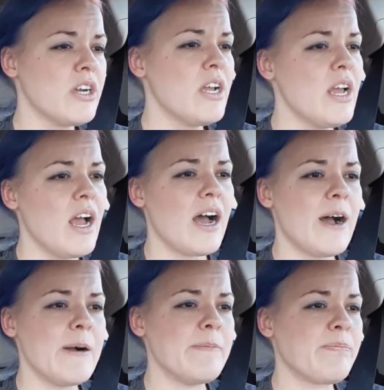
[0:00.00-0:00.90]

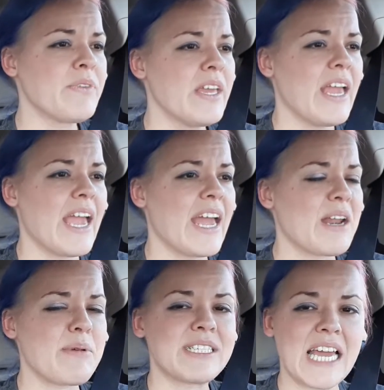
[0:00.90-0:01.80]

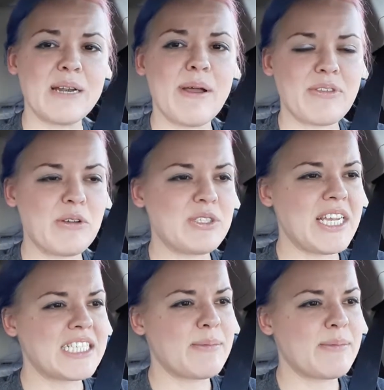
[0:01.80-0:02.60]
And I'm excited about those things.